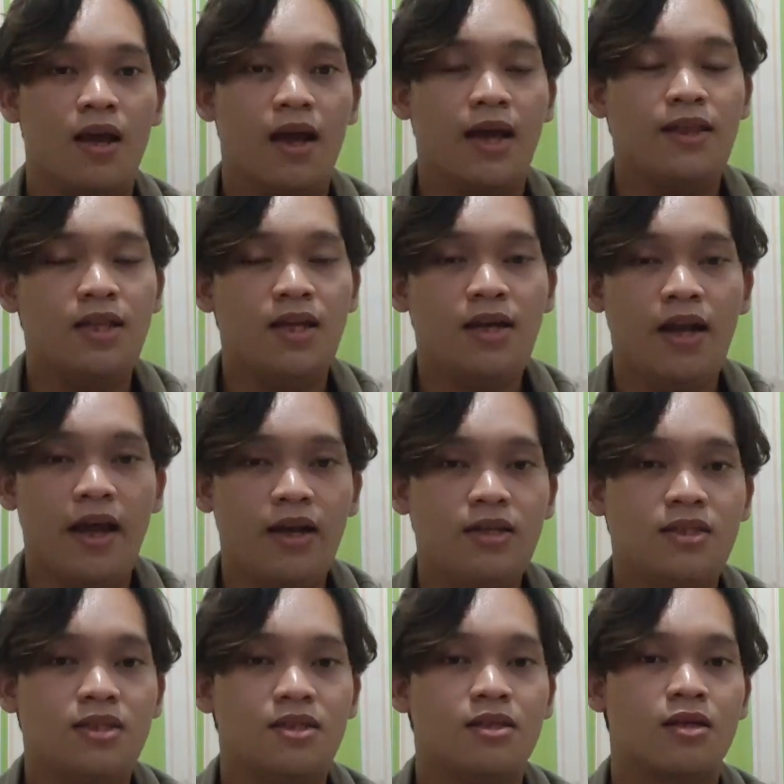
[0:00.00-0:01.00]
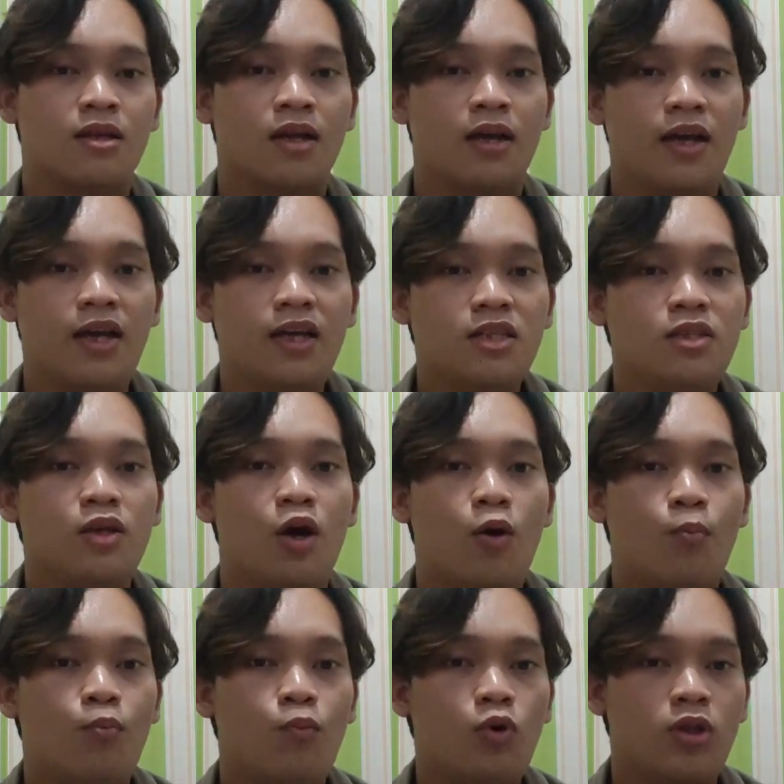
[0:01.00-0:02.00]
And the next is
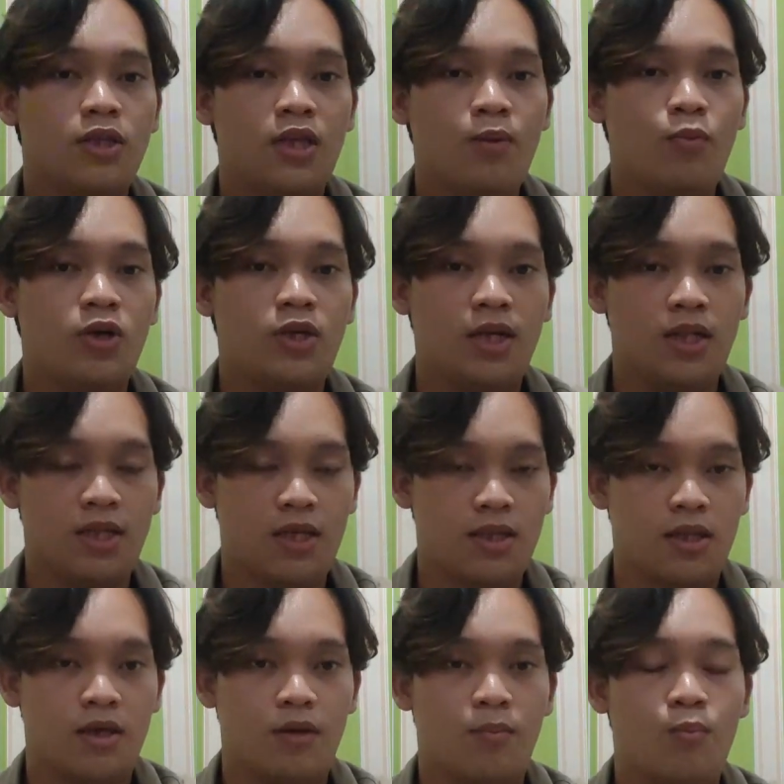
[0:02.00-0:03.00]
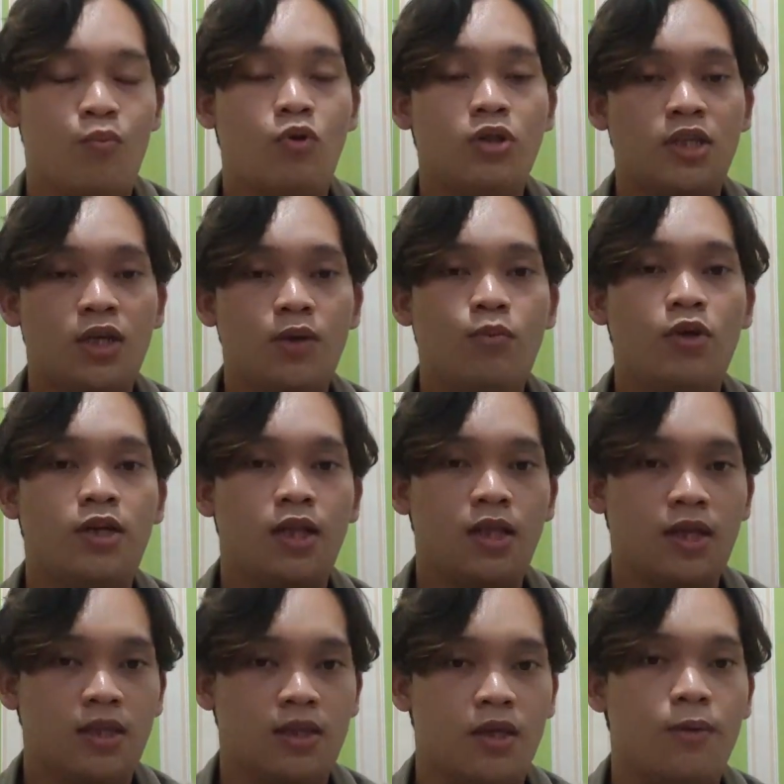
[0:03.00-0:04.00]
multimodality.
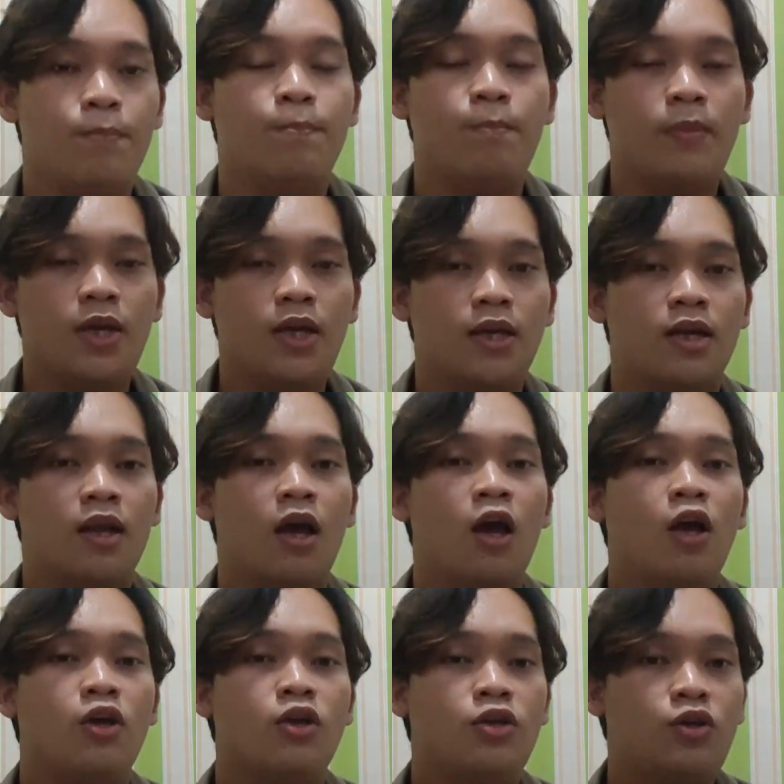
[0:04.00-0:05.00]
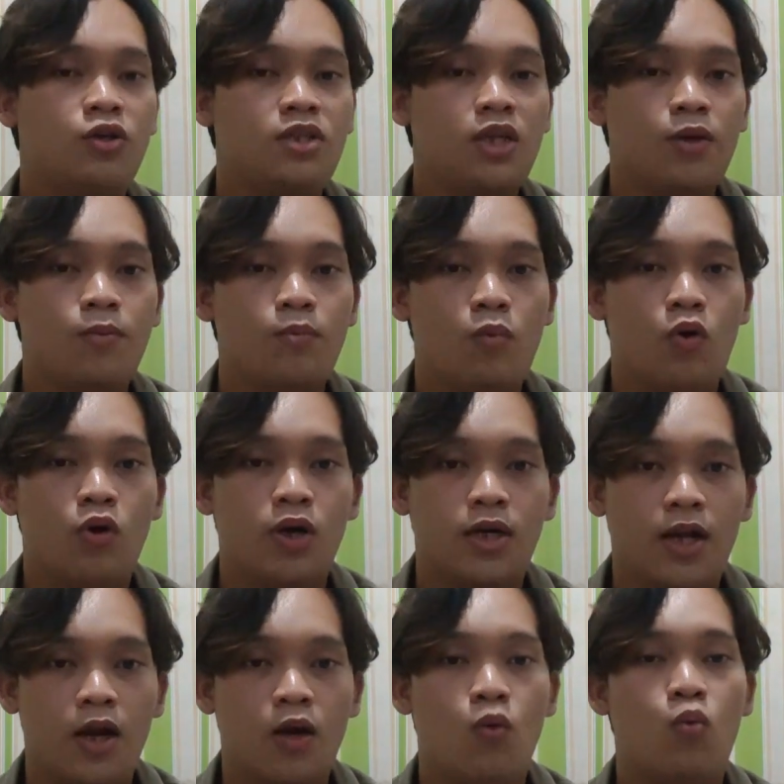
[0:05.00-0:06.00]
Multimodality means using more
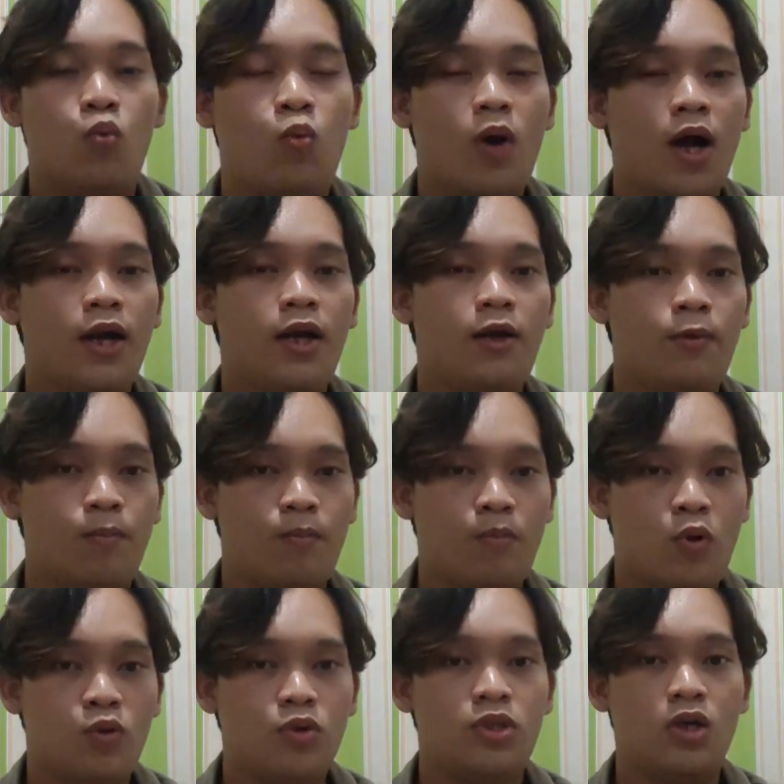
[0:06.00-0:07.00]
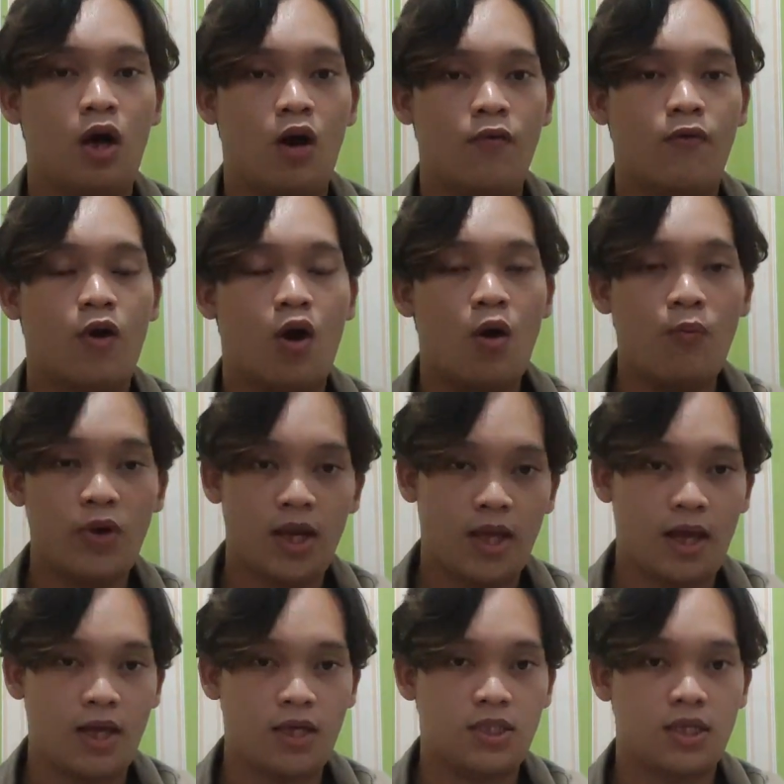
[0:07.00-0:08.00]
than one mode of
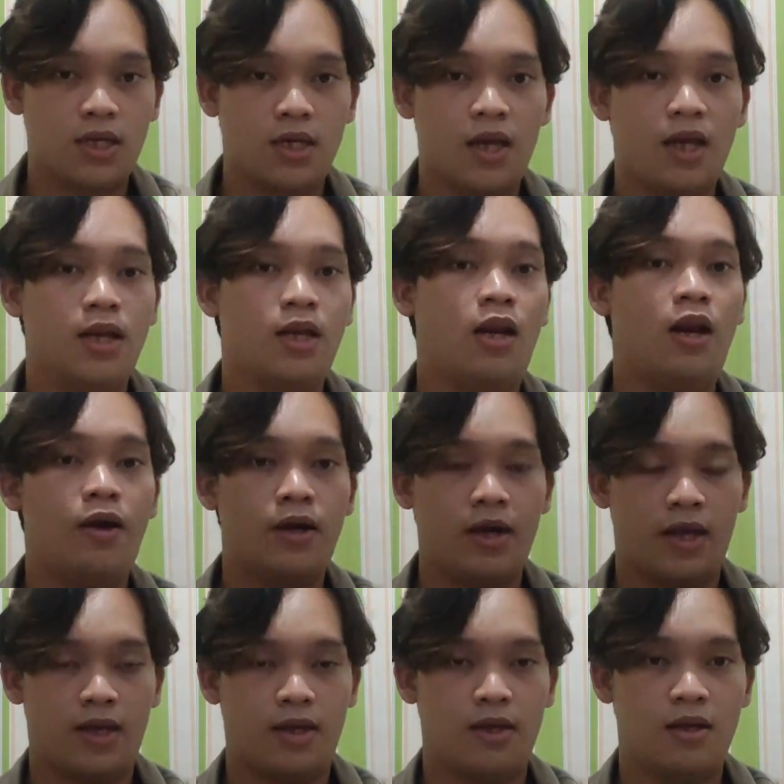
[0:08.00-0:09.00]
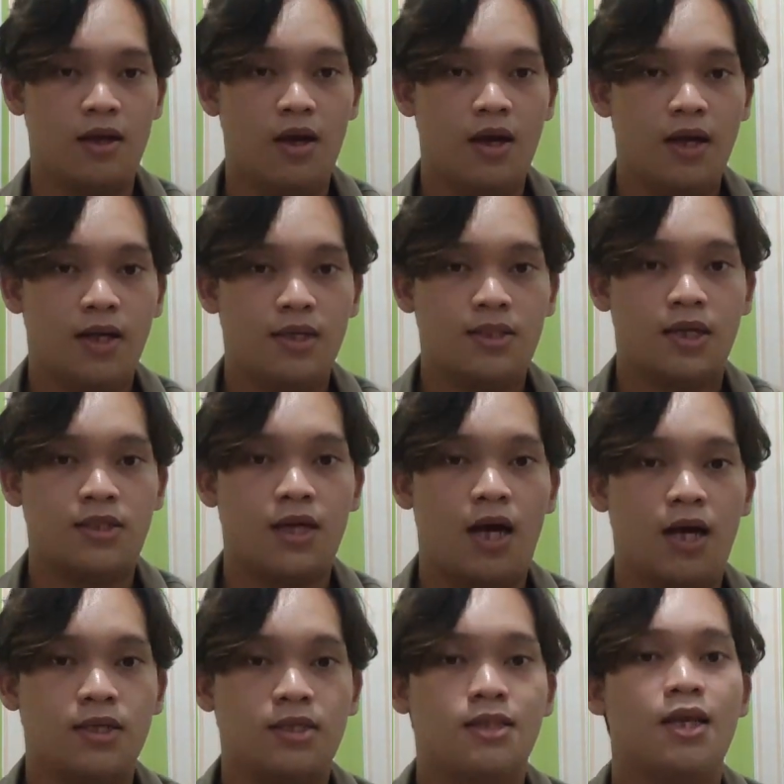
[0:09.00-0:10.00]
communication in learning, such
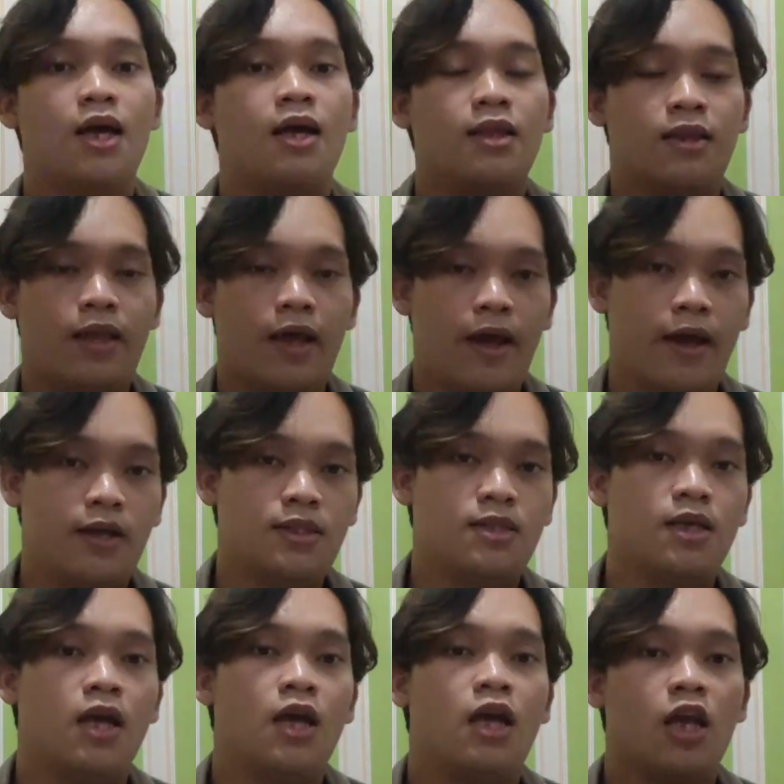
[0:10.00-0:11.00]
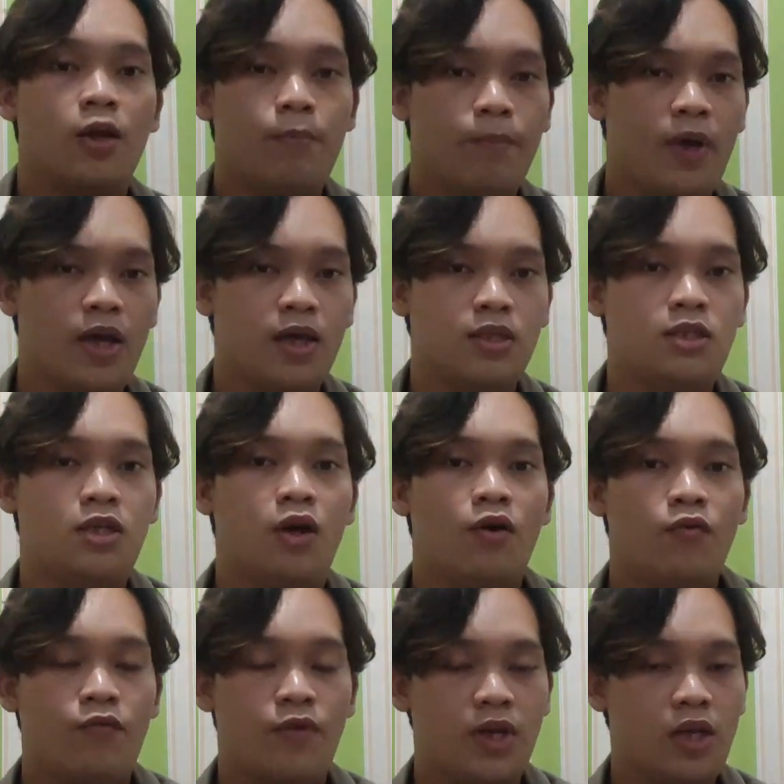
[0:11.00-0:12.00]
as text, image,
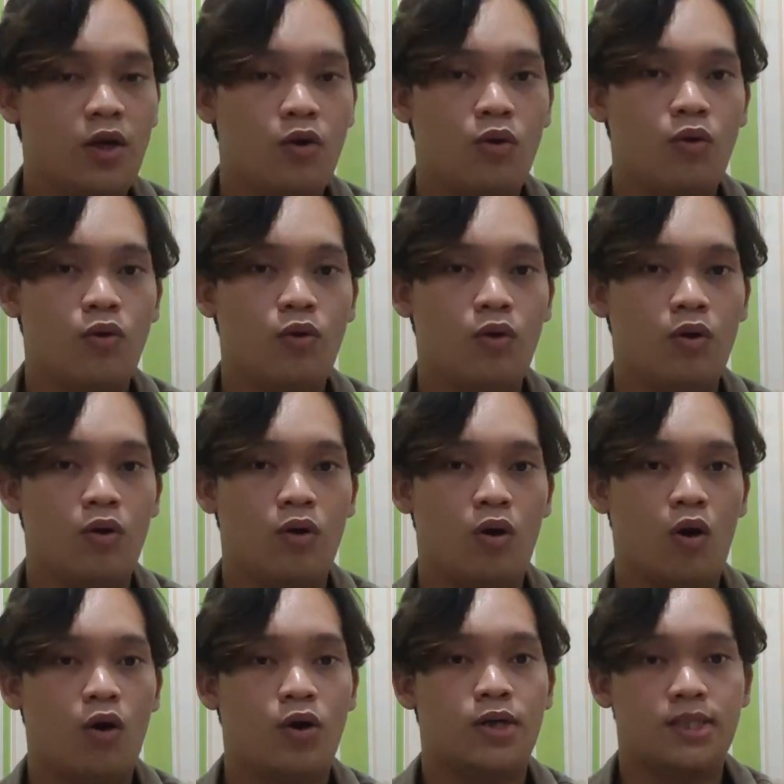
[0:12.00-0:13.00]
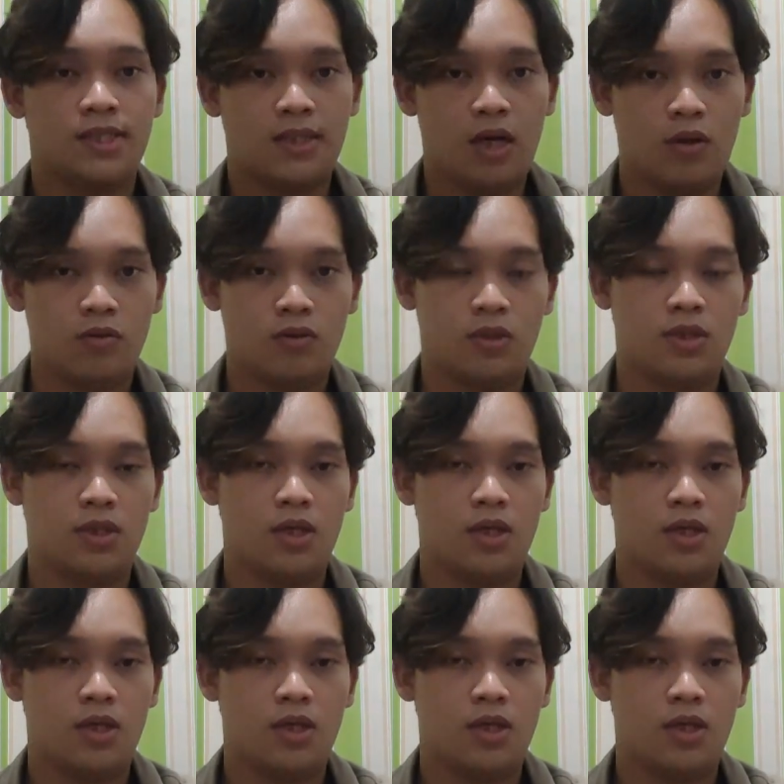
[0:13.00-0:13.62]
video, or sound.